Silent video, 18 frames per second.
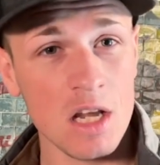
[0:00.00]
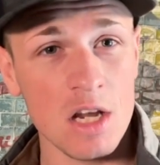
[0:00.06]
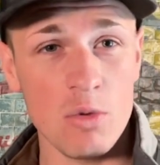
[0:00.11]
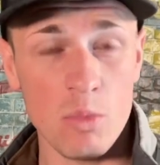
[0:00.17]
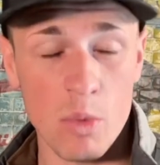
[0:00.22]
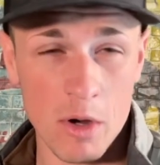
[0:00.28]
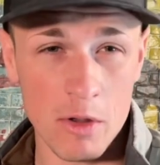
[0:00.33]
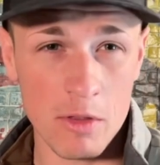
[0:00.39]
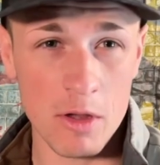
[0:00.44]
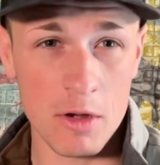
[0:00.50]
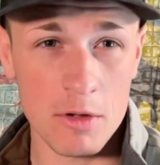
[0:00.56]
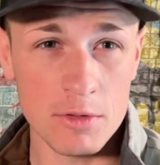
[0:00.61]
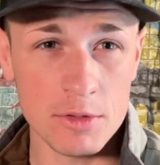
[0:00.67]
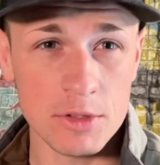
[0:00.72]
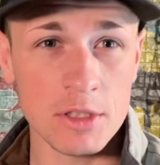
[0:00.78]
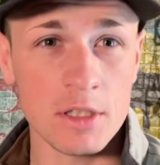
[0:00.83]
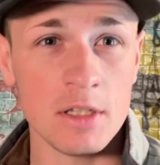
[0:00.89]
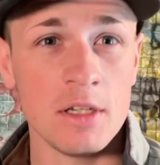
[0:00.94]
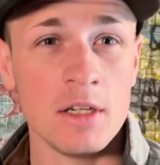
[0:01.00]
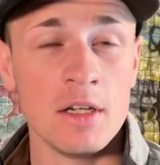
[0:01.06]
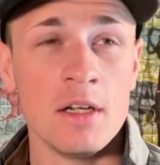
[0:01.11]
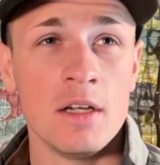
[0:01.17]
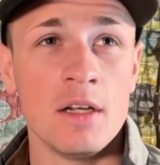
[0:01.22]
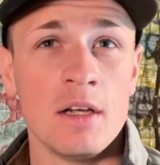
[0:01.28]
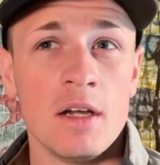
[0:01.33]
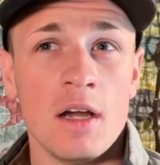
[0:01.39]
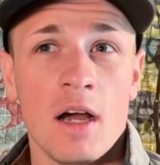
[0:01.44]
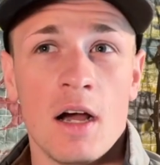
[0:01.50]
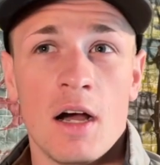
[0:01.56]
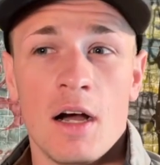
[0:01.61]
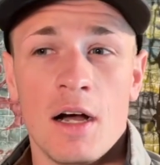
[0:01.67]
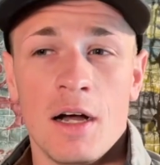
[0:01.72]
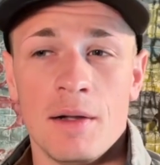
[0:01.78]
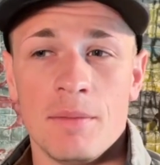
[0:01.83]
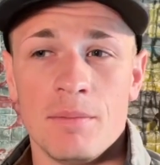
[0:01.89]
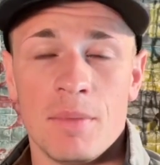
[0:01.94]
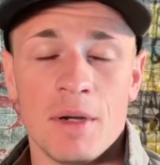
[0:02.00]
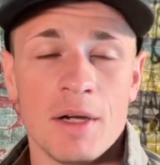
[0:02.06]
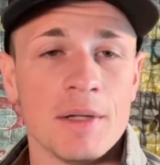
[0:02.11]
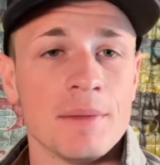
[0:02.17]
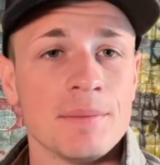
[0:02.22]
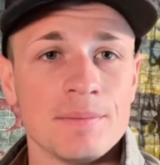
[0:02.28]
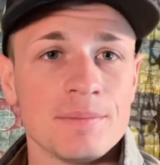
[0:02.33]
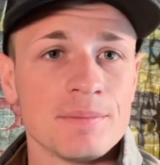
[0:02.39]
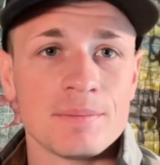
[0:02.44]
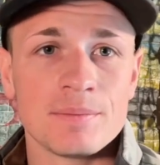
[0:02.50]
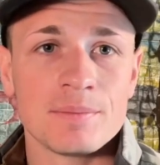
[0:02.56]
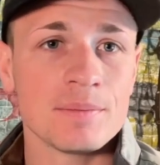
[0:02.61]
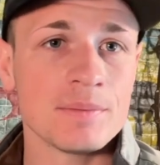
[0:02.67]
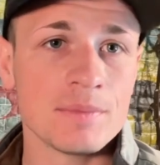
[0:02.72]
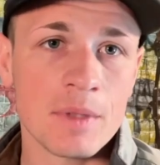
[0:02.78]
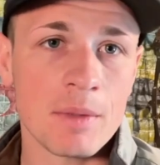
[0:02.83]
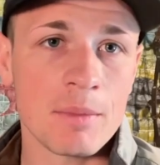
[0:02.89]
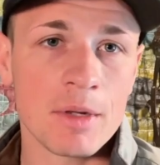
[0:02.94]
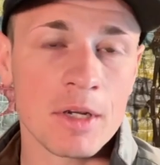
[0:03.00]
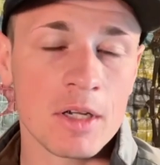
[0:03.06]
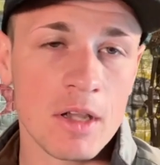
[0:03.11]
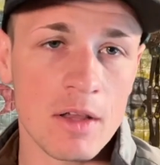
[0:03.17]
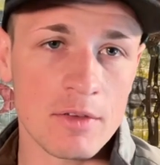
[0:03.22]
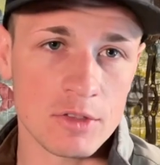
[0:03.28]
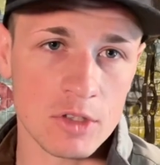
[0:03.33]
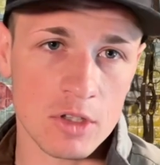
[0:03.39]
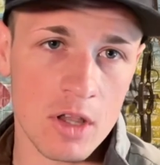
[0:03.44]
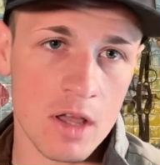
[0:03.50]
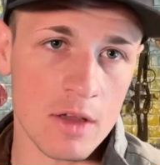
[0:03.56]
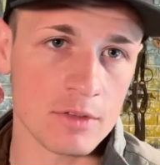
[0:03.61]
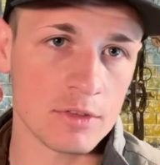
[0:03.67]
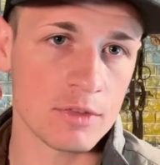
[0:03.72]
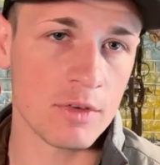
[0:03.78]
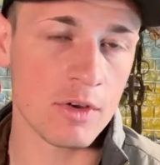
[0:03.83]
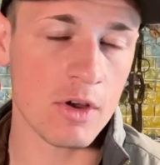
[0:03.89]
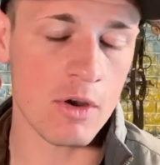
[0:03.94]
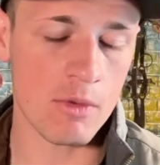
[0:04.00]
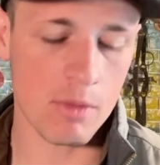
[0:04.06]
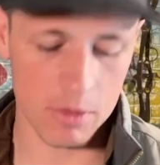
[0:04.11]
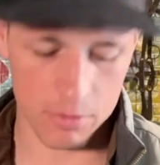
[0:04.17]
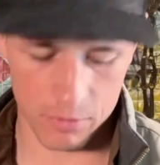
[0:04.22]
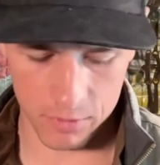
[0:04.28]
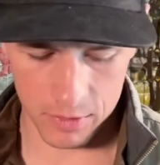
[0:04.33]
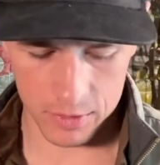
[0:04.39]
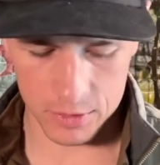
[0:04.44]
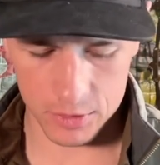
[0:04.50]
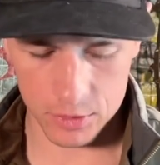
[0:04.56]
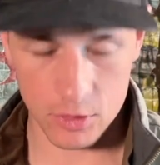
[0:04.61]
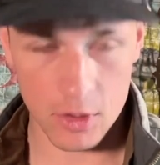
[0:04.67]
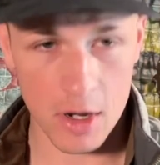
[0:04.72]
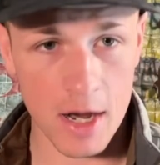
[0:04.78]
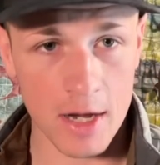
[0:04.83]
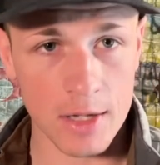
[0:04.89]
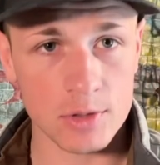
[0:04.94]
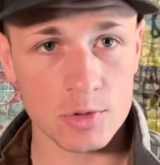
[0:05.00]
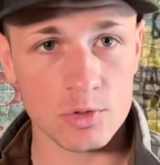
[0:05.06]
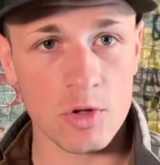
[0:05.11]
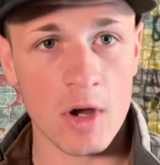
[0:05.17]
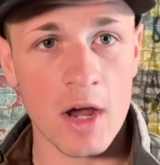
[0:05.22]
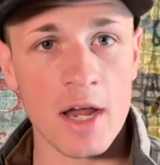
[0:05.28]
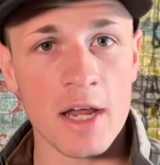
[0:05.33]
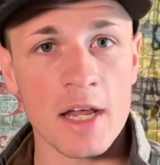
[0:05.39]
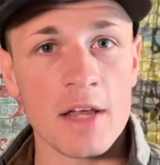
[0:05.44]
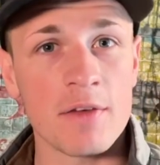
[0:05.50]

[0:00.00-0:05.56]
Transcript: and wear those. But I mean, gloves are gloves. Figure out what fits your hands right.